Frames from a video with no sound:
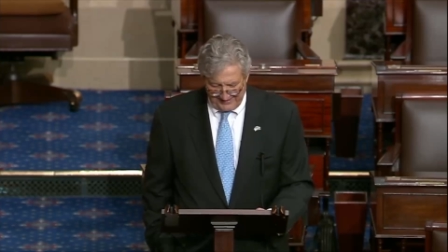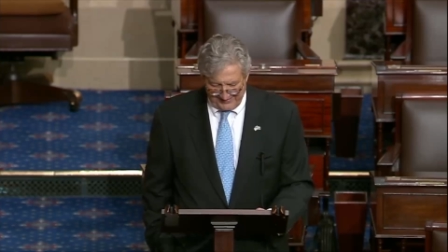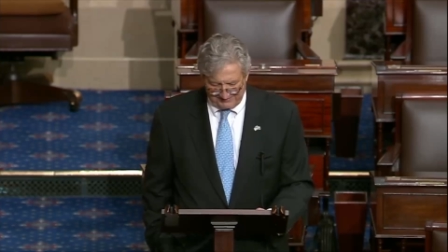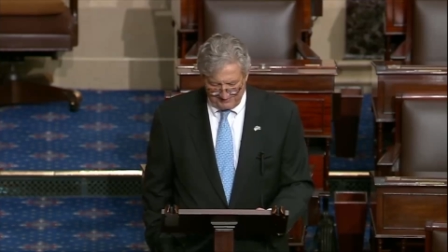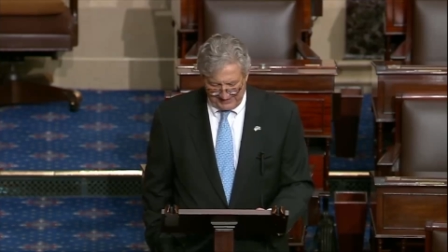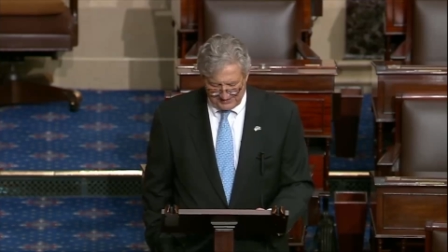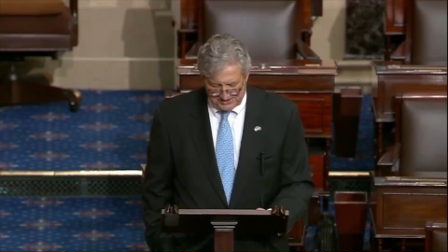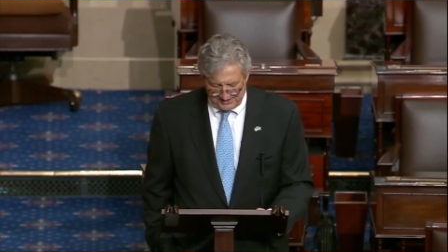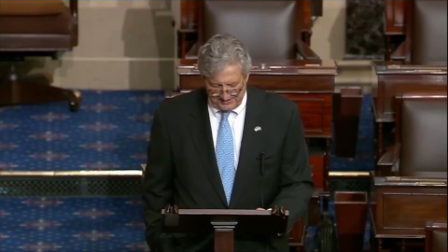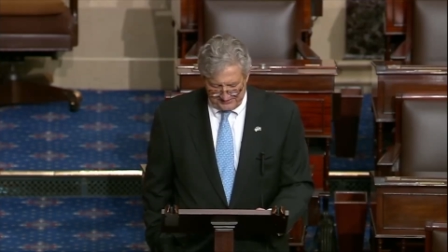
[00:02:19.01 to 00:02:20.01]
That means
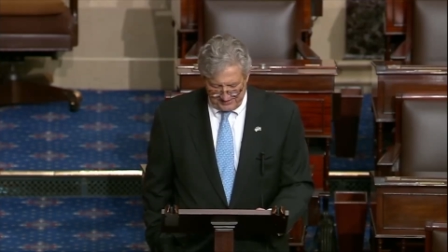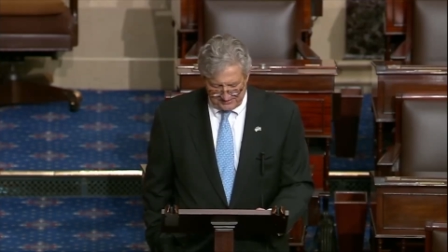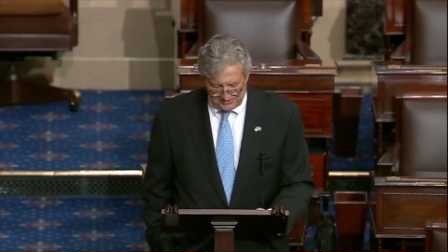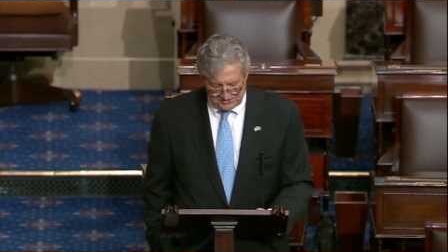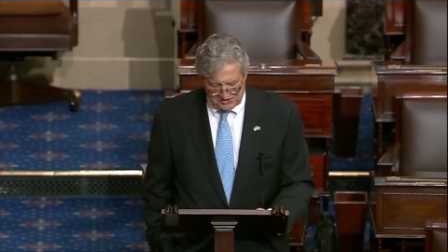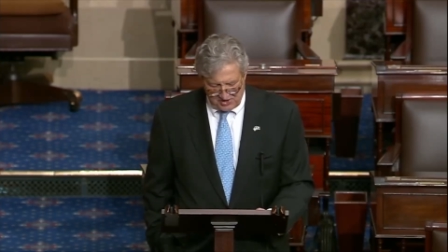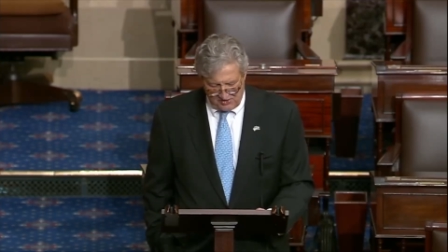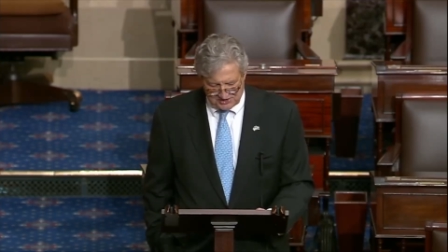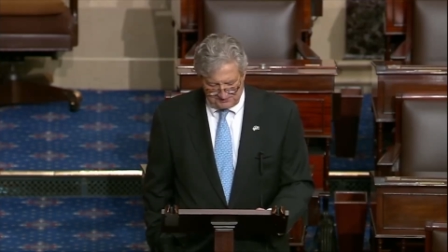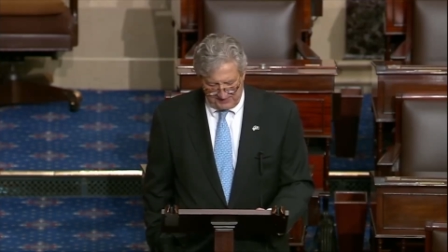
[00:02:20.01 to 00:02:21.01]
that it doesn't just
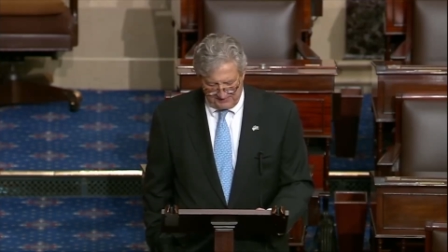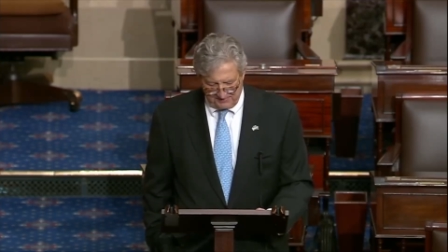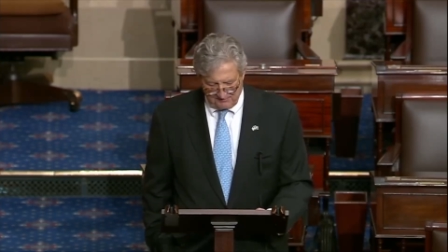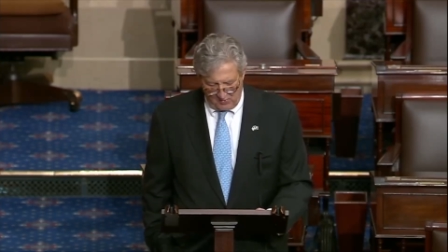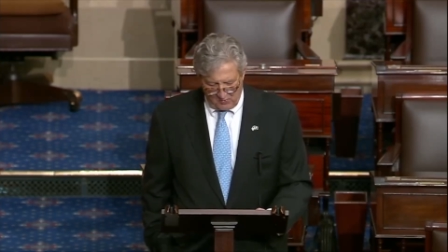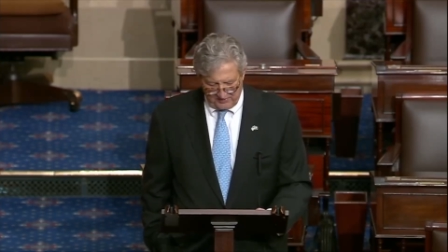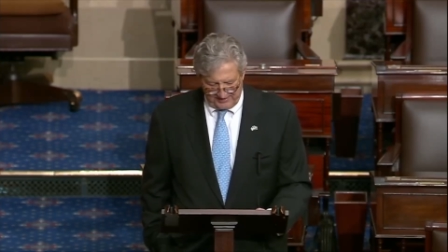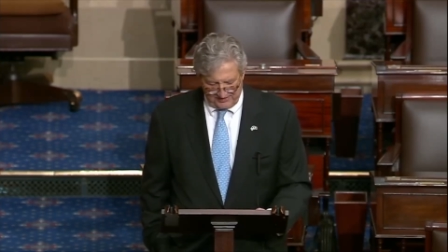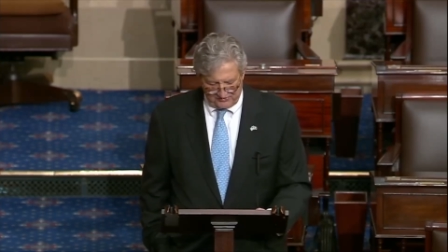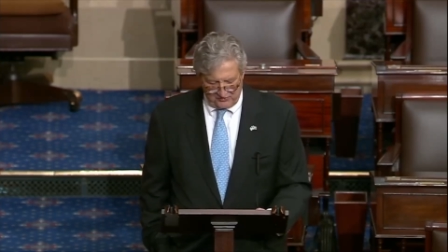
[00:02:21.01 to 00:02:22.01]
cost people more to
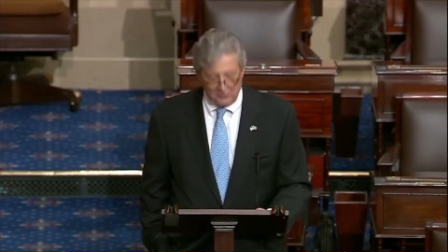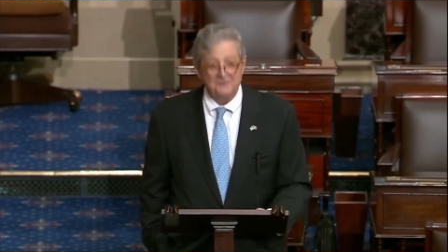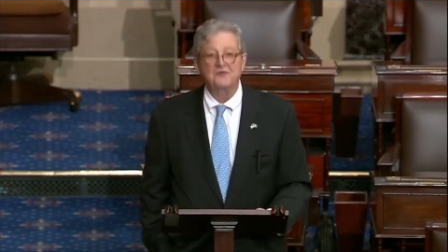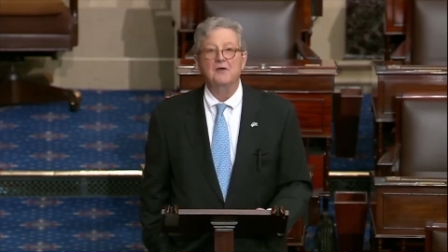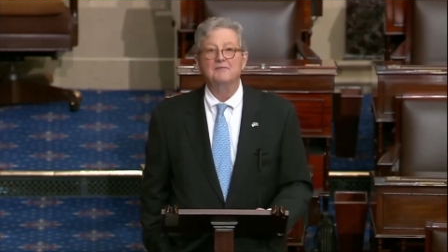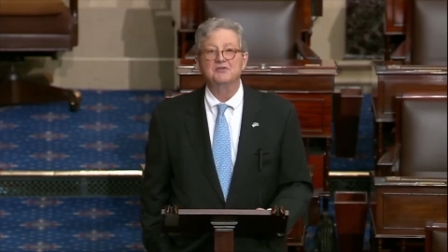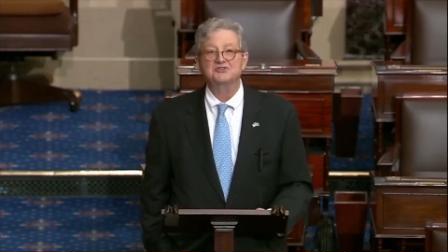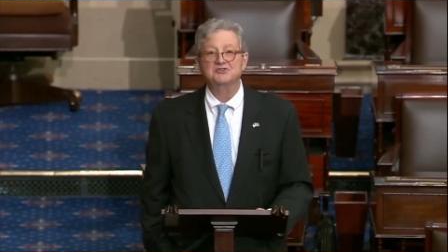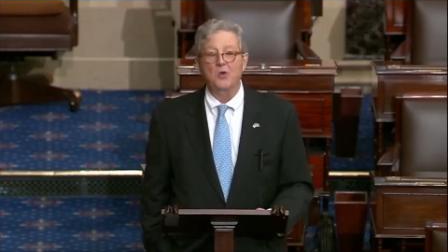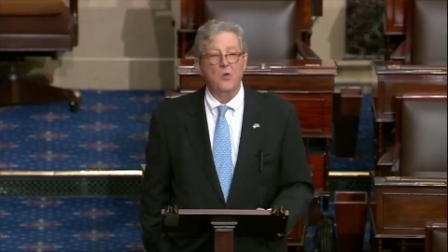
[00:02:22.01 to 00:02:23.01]
get to and from the
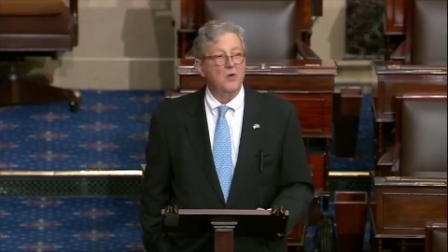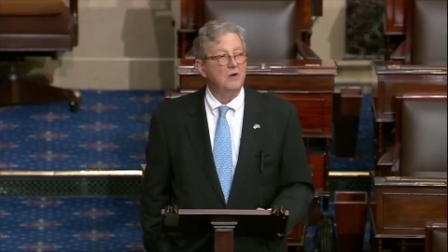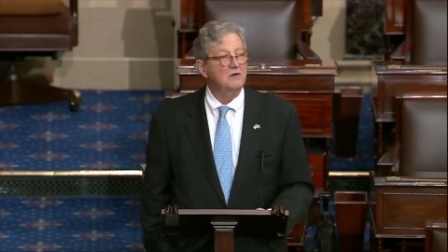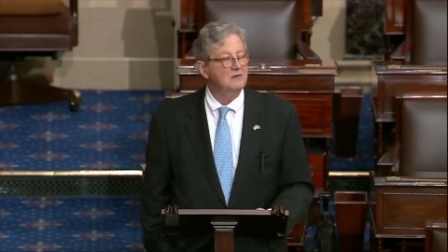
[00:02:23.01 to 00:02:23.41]
store.